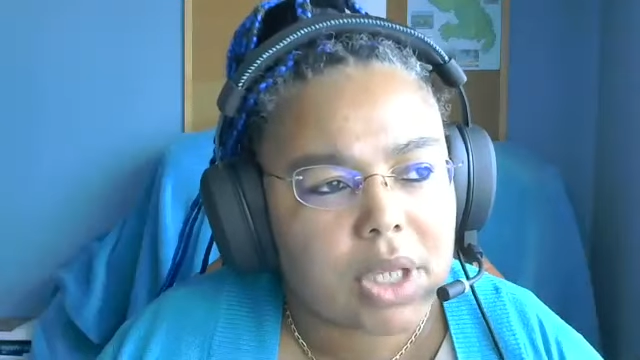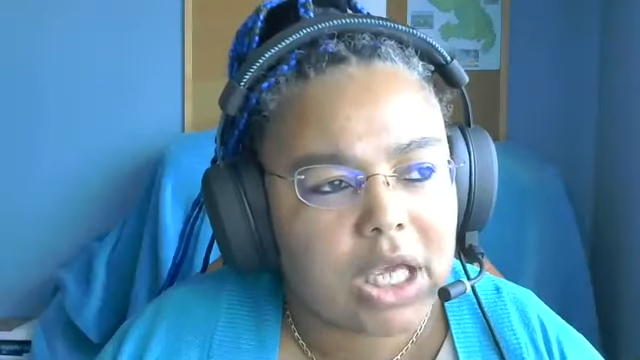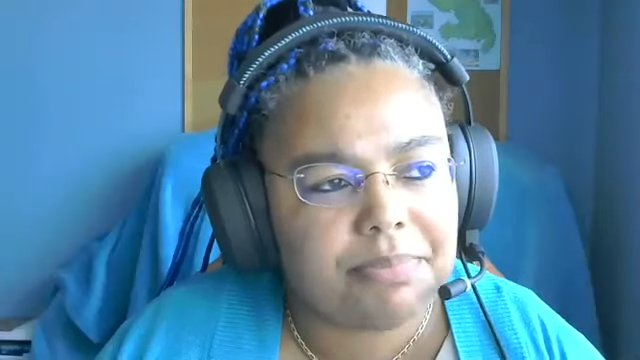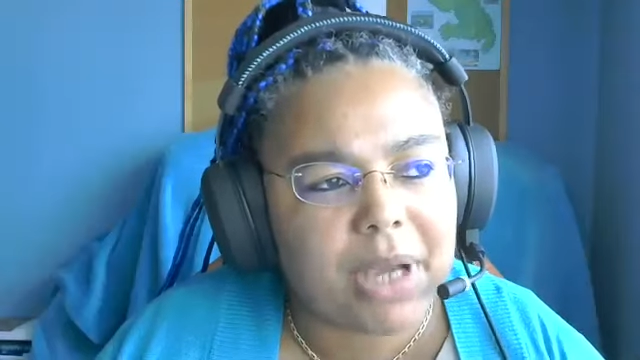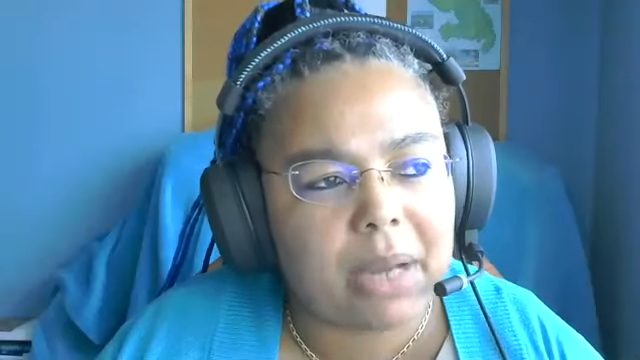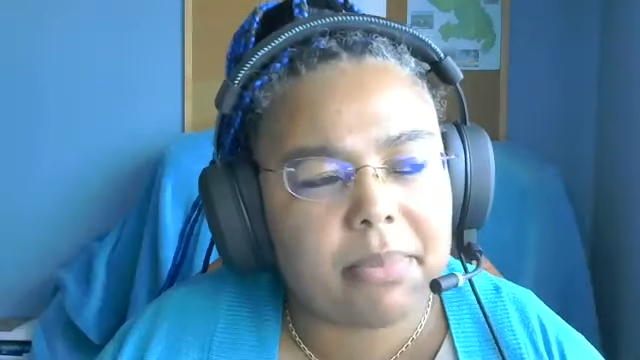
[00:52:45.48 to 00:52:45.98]

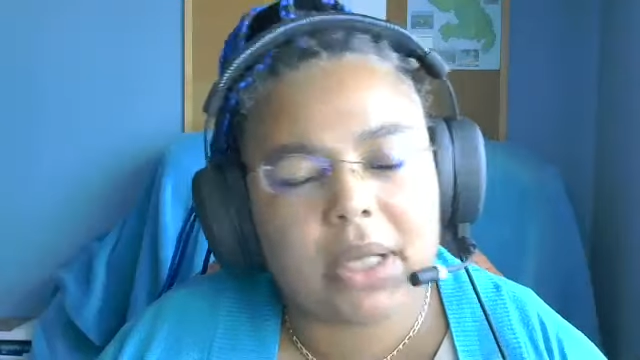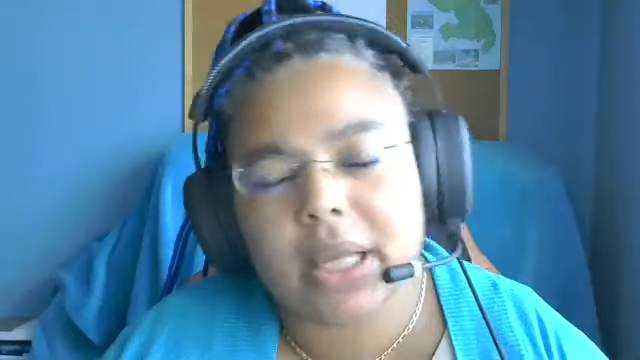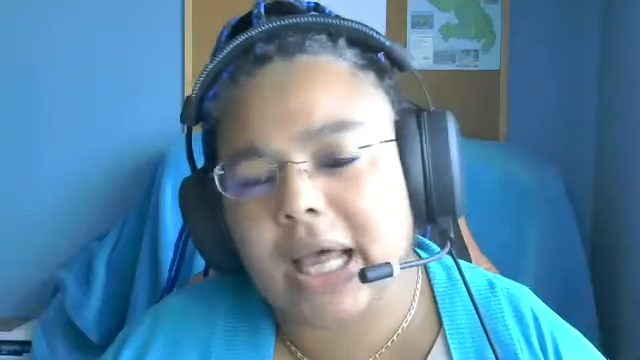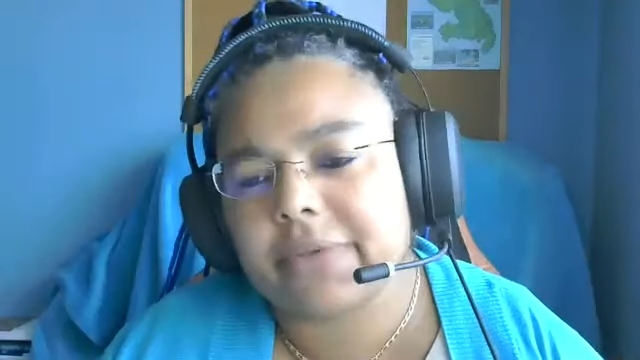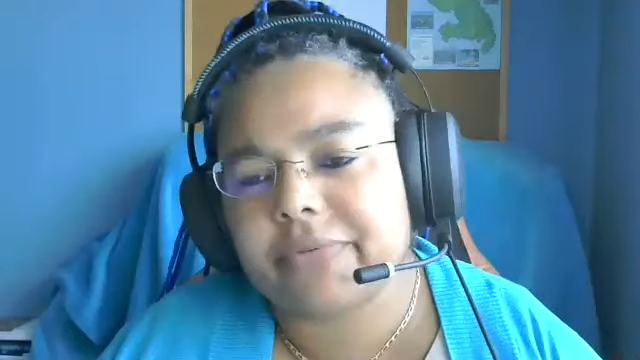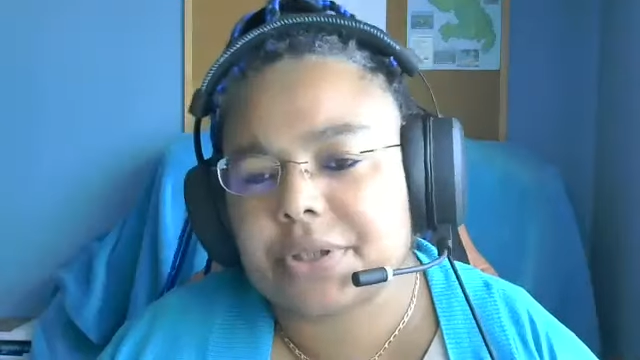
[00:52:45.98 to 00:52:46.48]
in my mind,
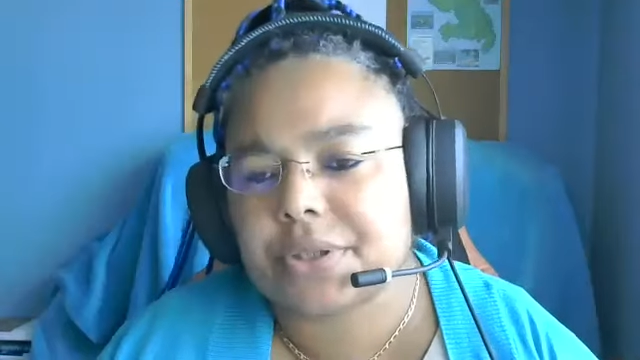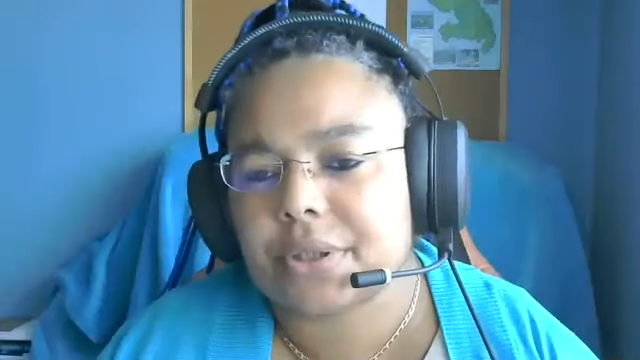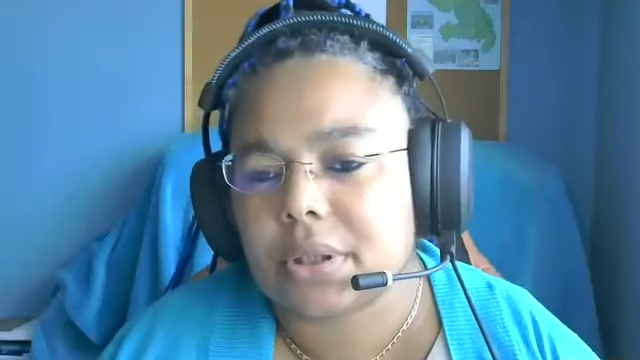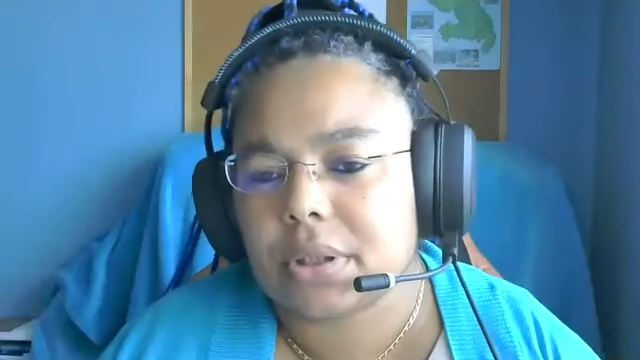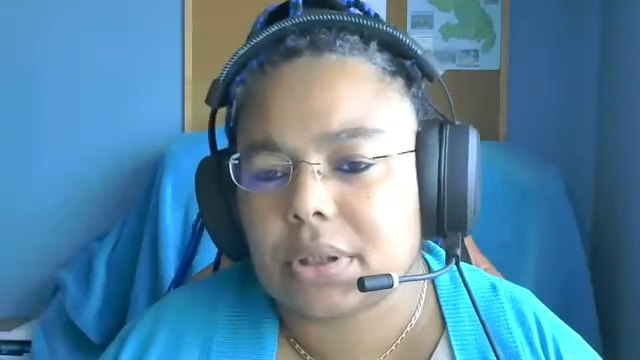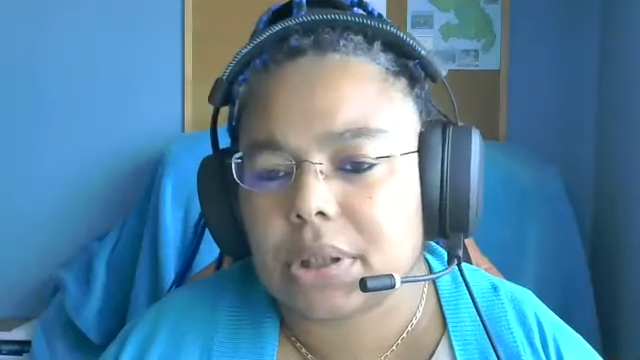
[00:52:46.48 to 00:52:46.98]
I haven't
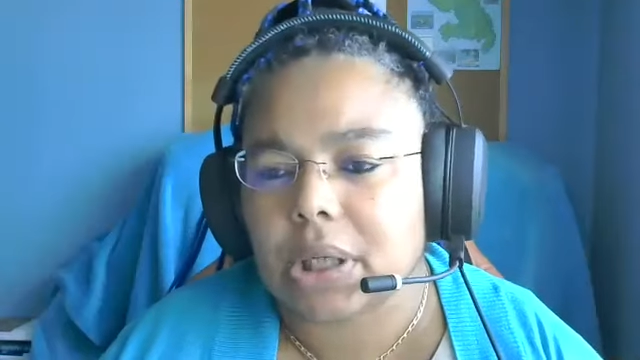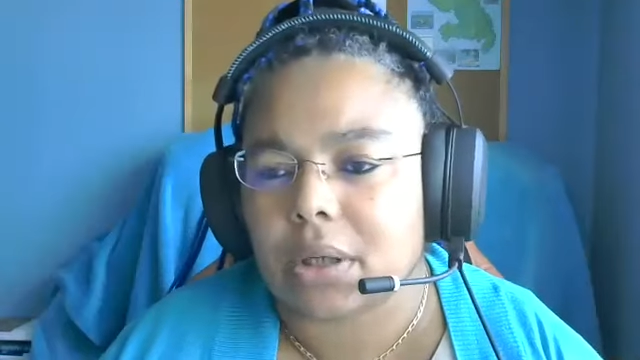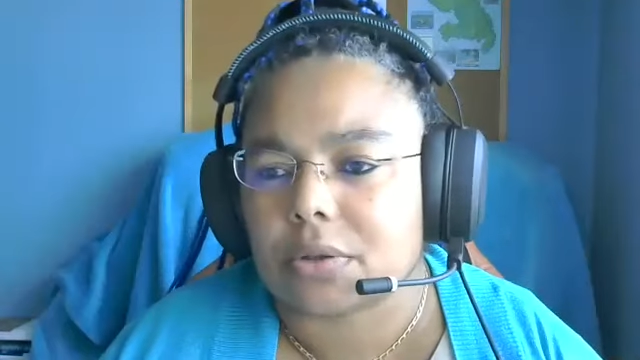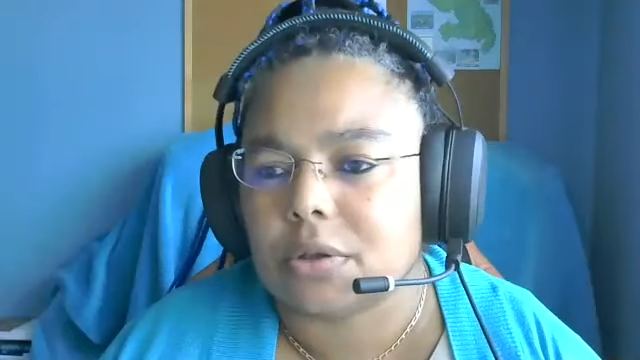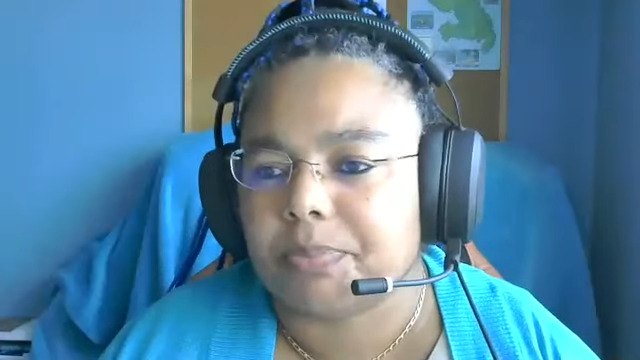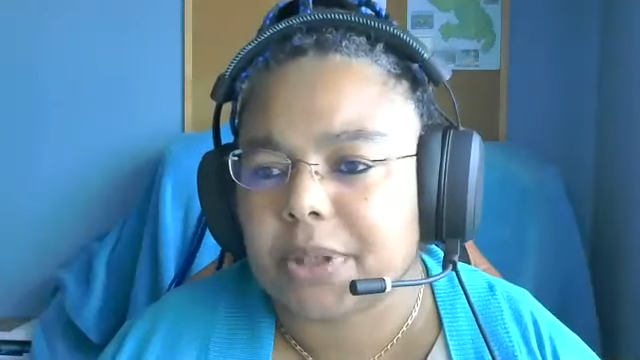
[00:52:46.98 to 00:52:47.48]

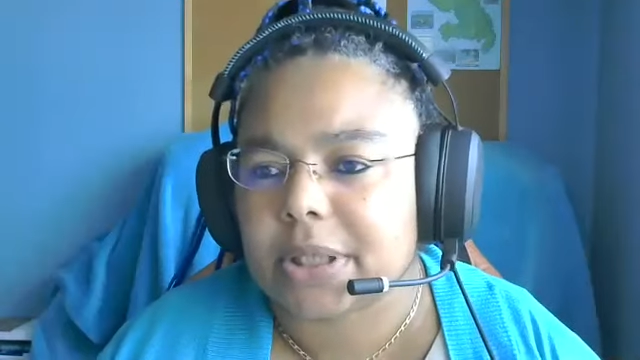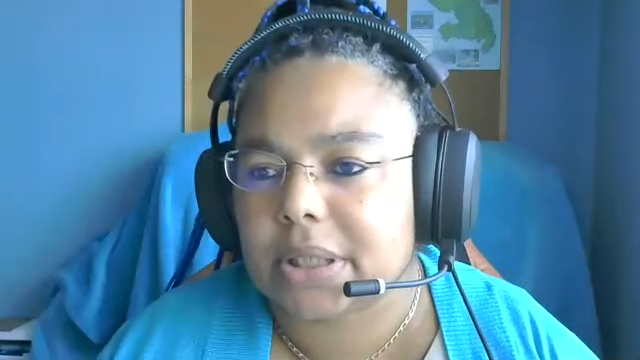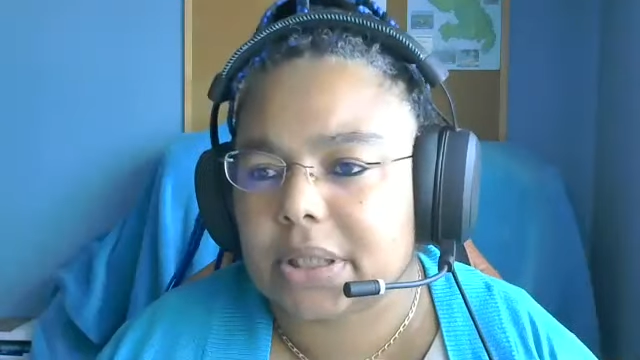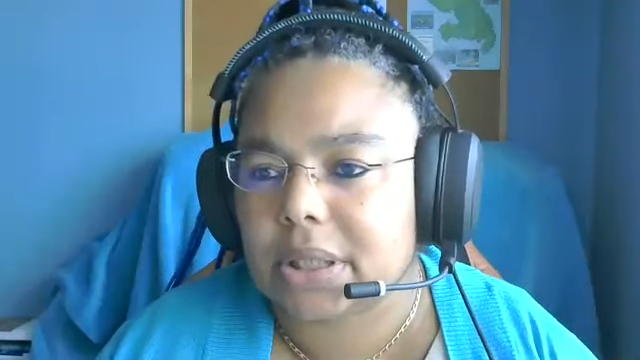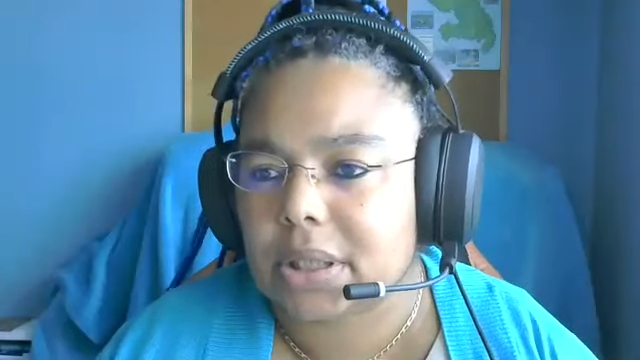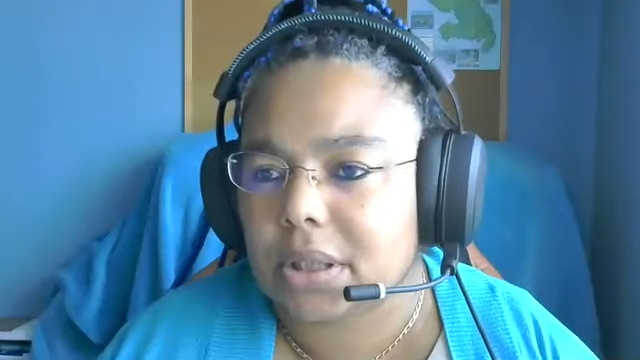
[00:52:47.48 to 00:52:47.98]

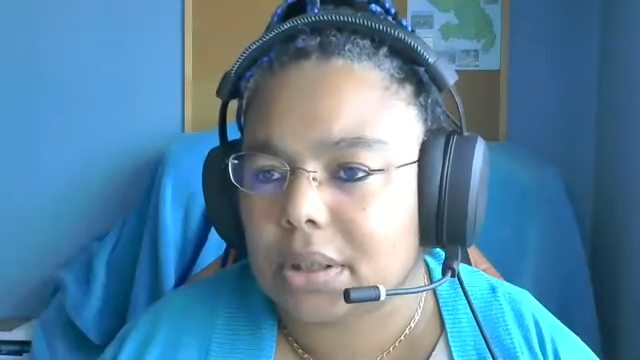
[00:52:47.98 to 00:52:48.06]
completely